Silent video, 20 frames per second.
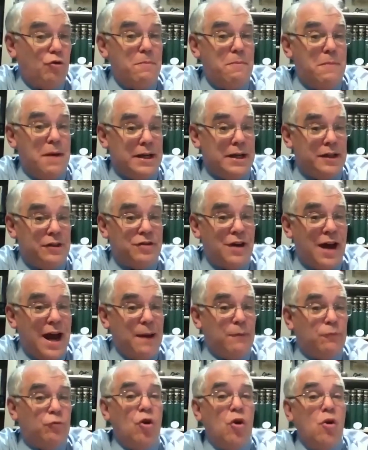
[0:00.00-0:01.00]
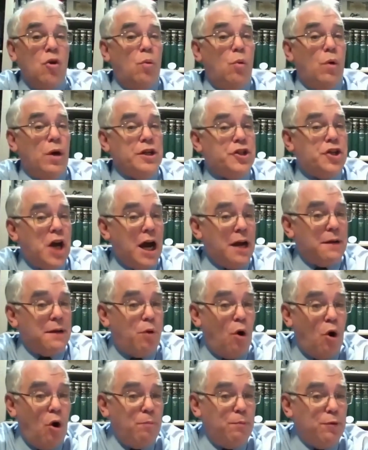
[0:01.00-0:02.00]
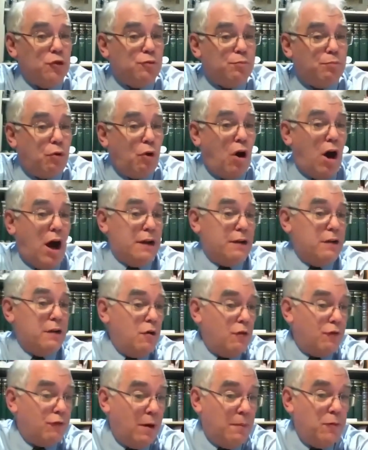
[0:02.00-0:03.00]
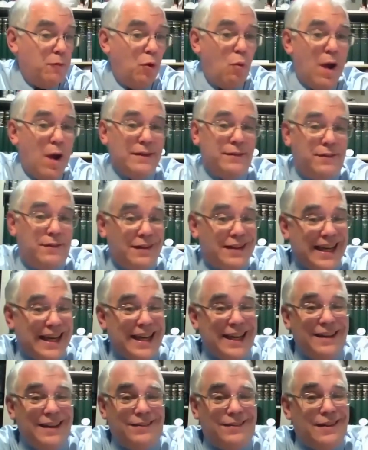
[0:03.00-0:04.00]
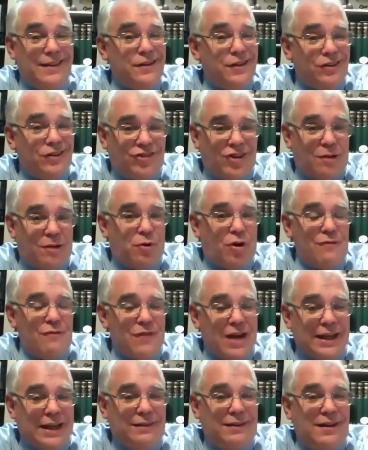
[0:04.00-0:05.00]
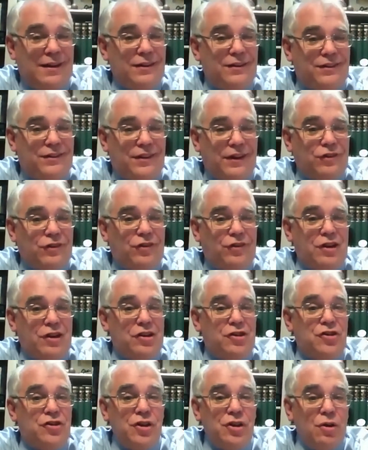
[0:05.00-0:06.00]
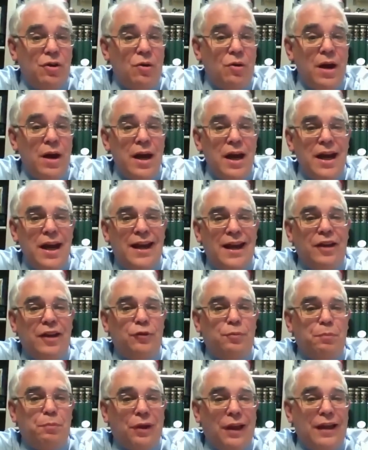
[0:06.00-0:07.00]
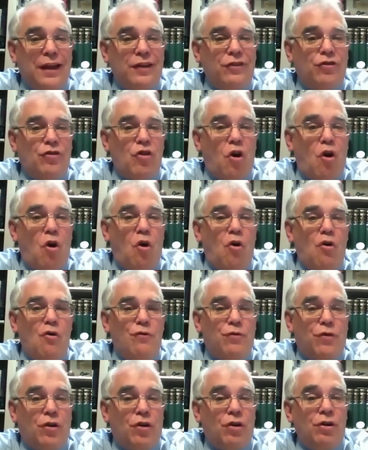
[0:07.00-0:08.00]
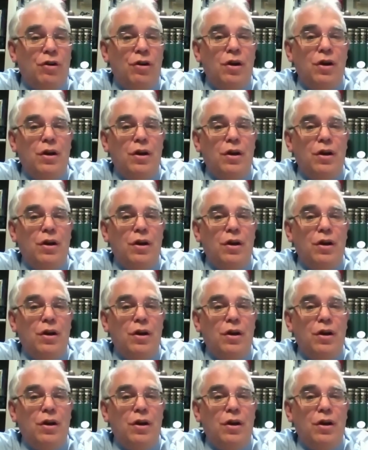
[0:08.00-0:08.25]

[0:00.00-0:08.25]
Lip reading: many times. When John Pope is brought from the west to the east in the summer of 1862, he's placed over,